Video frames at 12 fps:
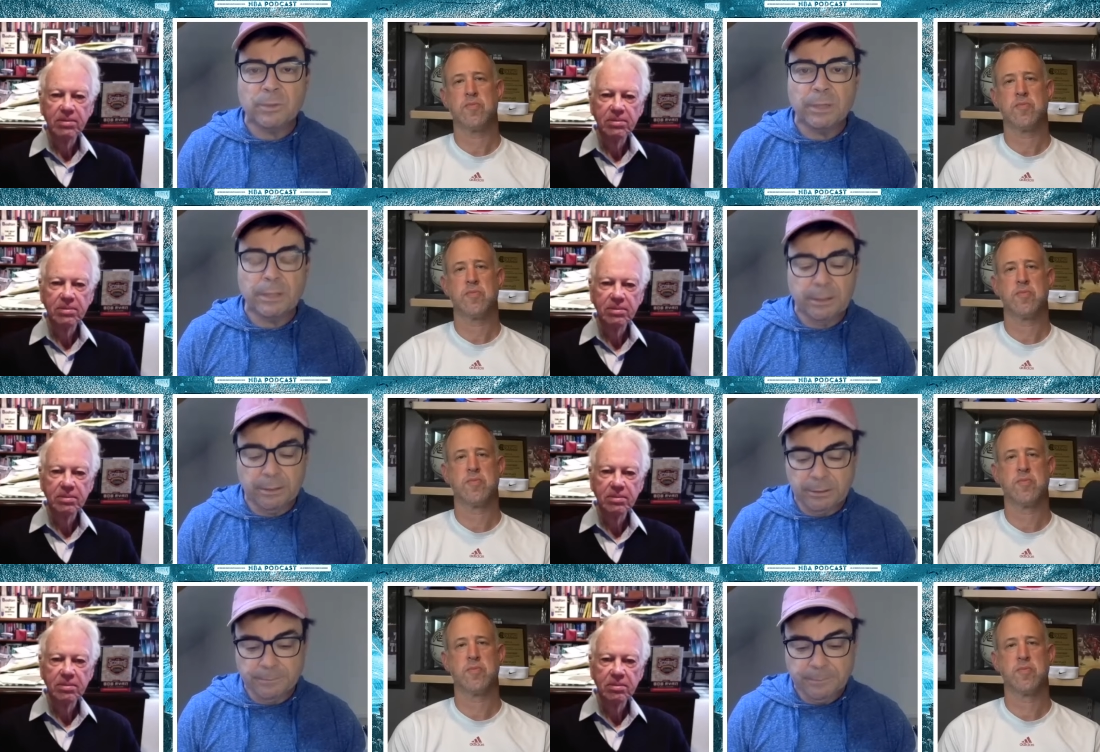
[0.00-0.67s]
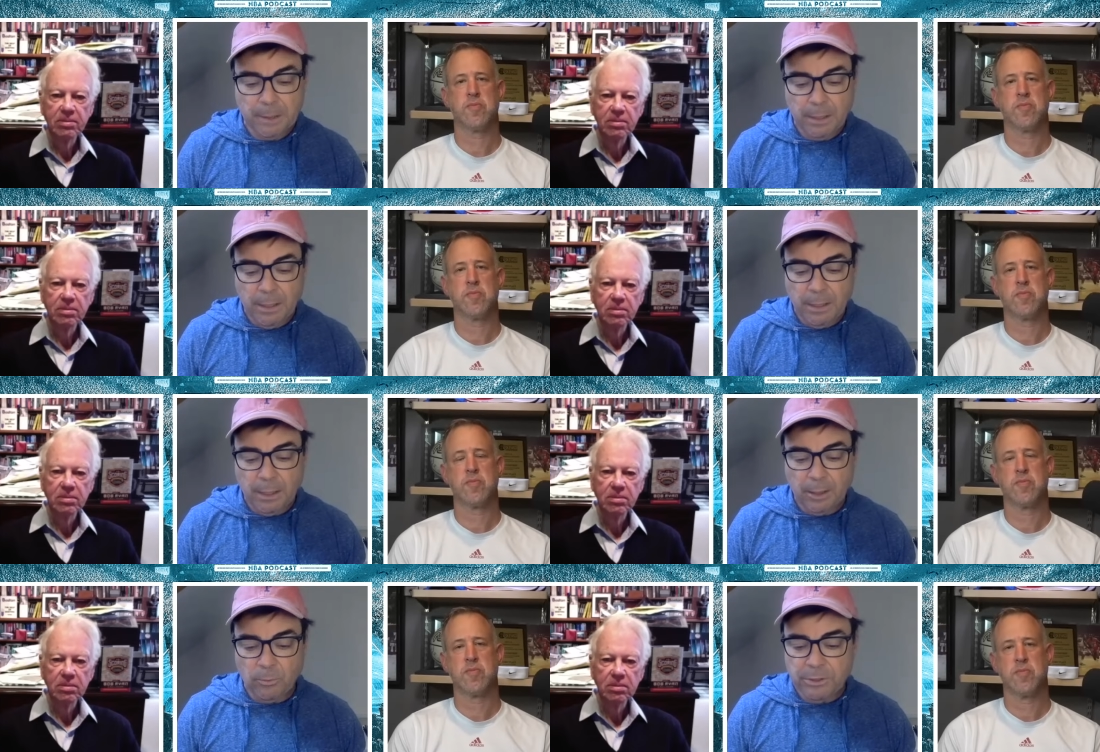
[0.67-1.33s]
Speaker 1: right here.
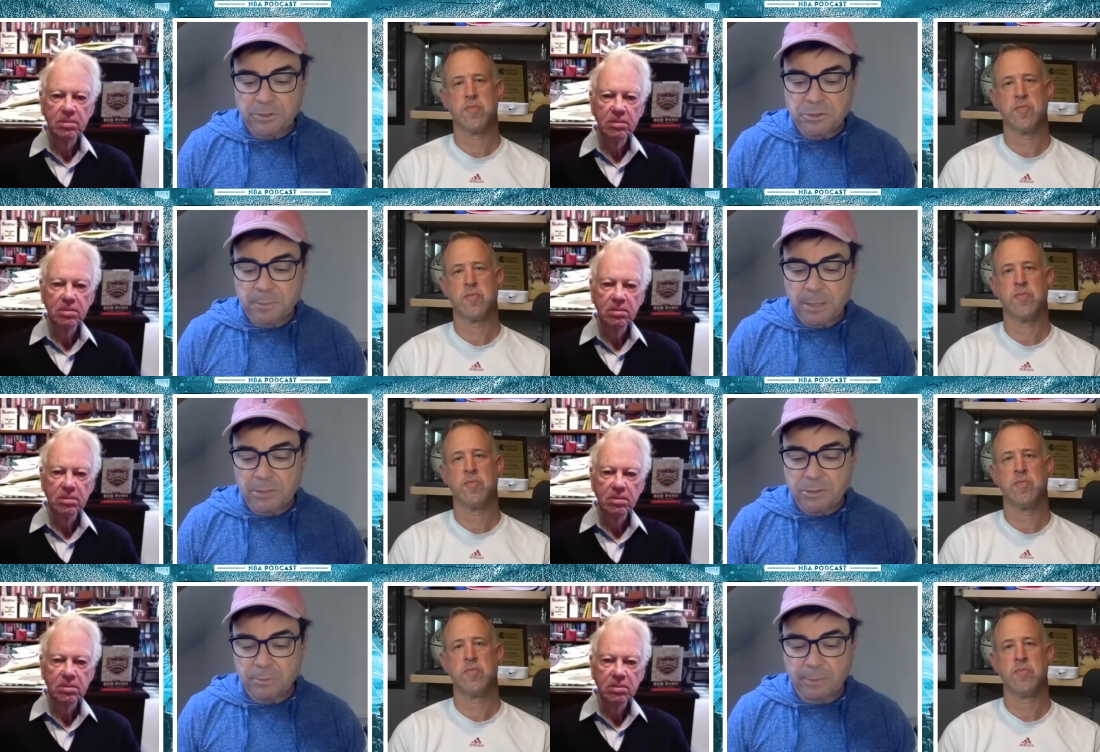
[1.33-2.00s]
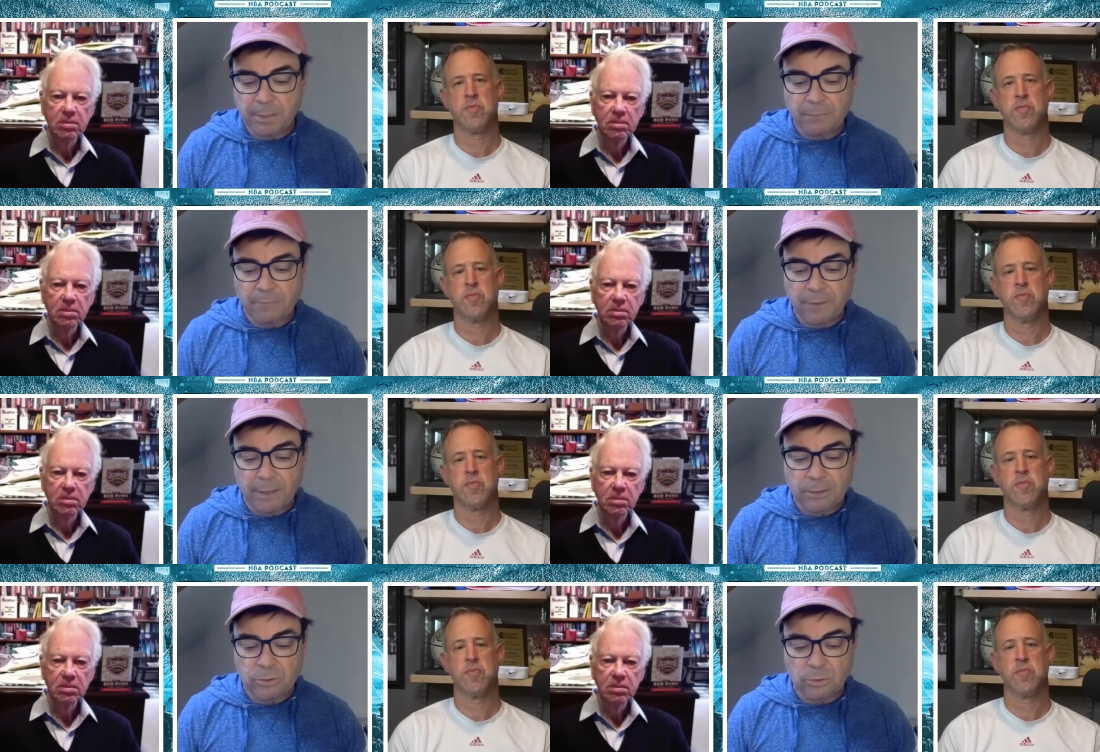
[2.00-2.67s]
And we are sponsored by
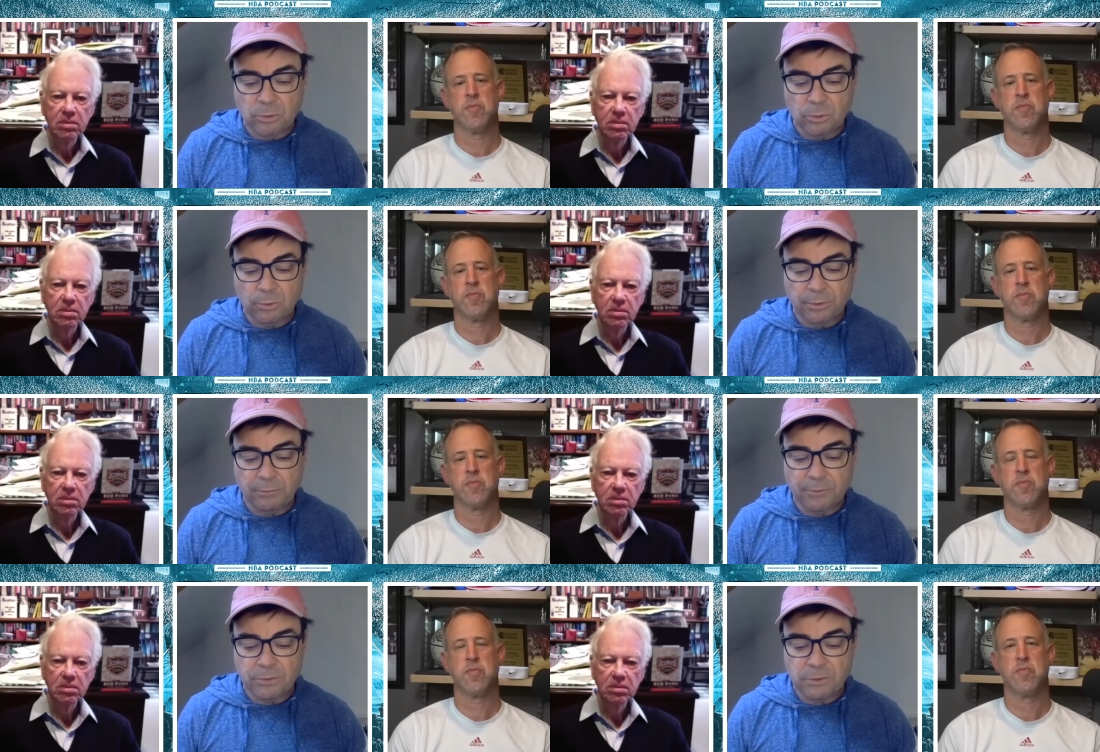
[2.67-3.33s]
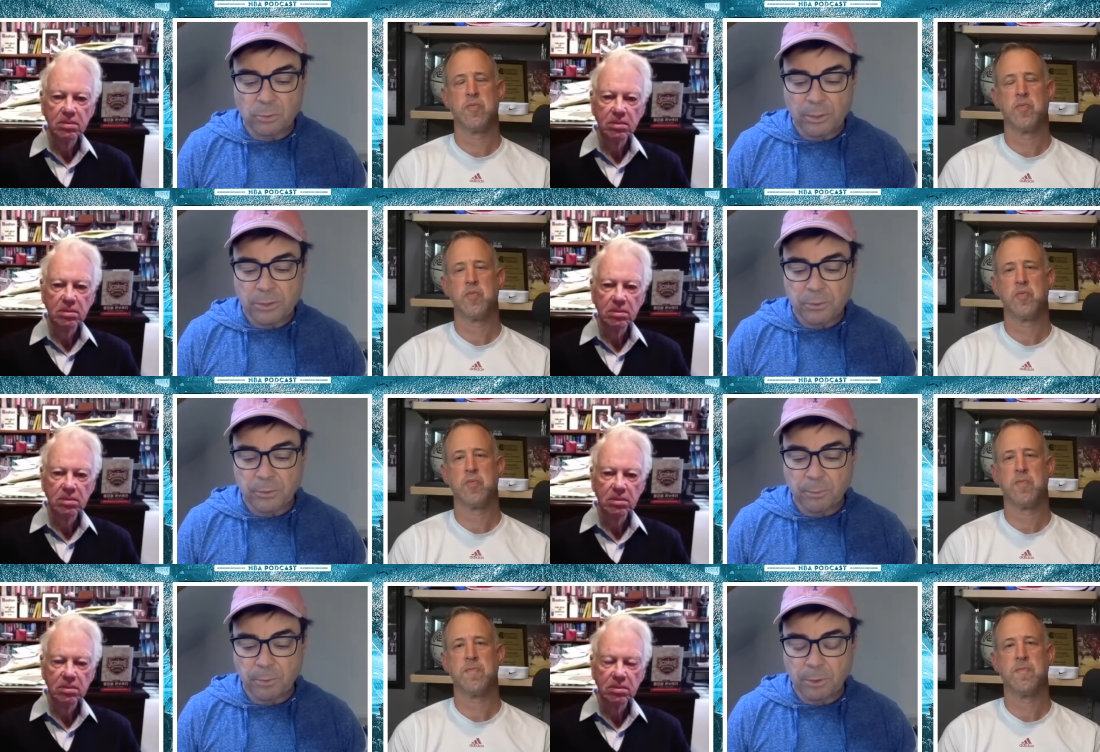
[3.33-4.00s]
FanDuel, the official
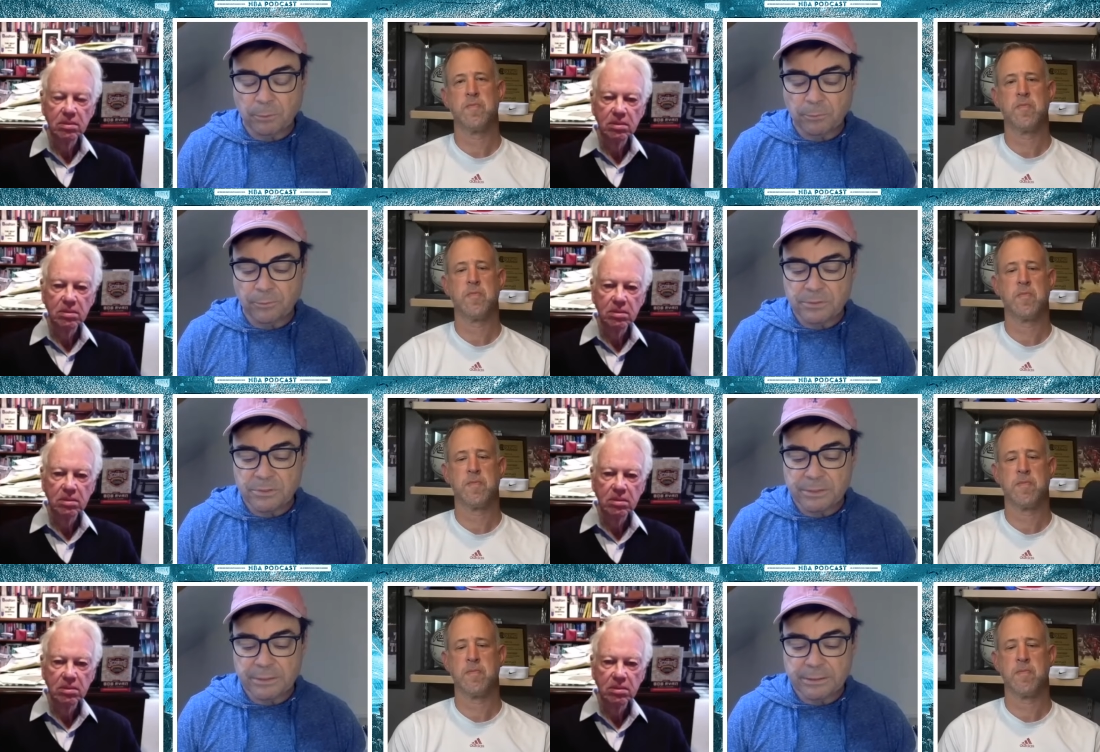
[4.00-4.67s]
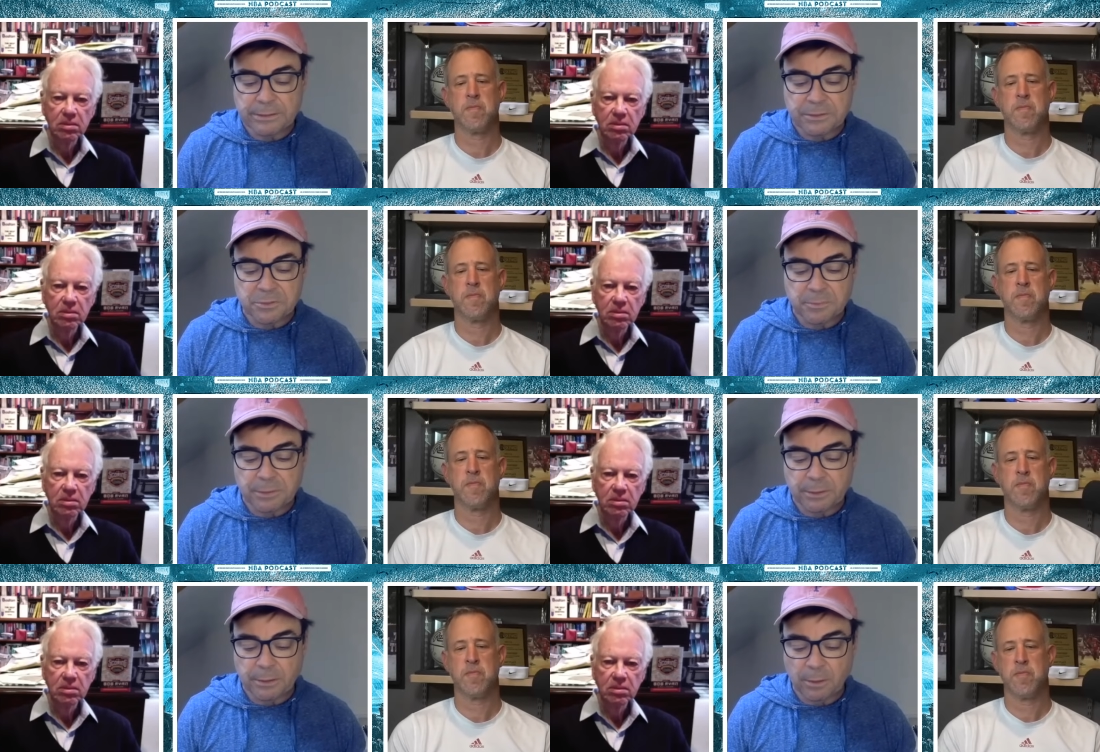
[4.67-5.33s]
wagering partner of the C L N S
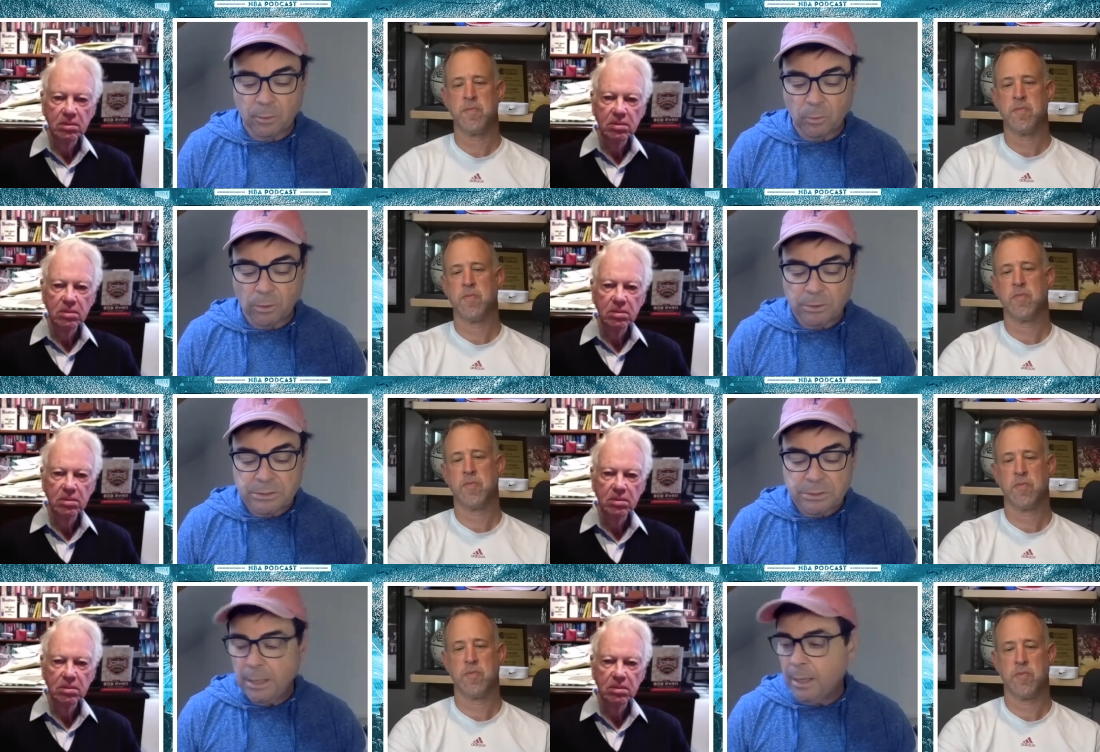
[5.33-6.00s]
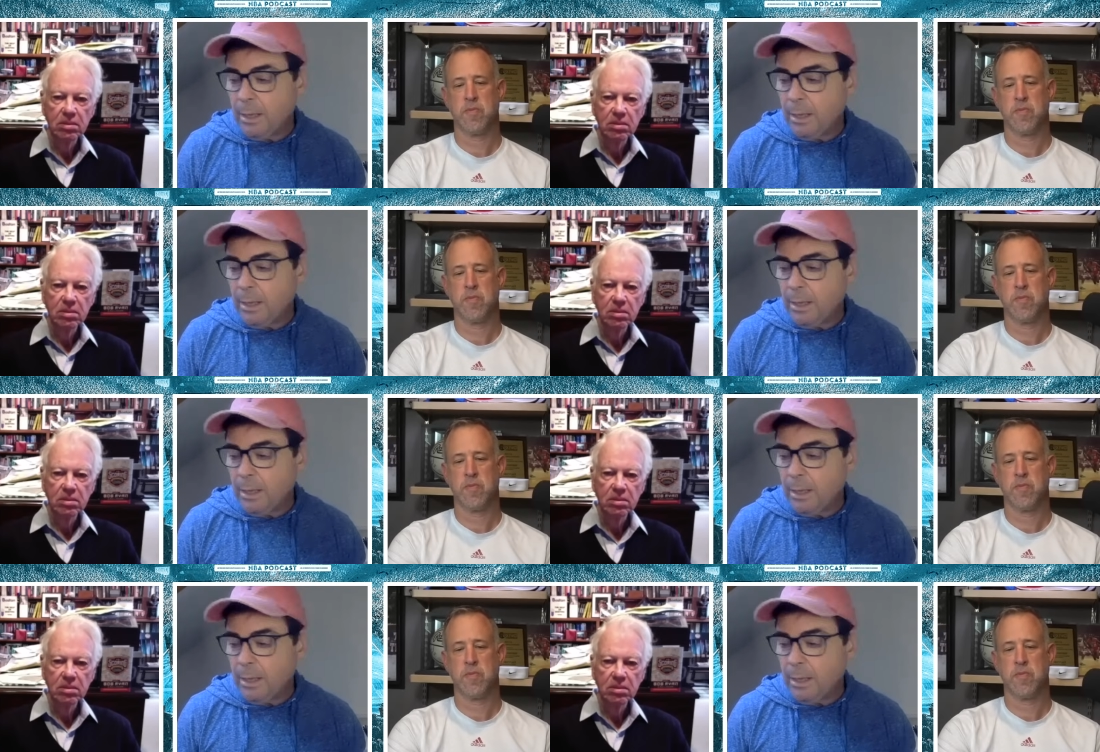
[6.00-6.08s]
Media Networks.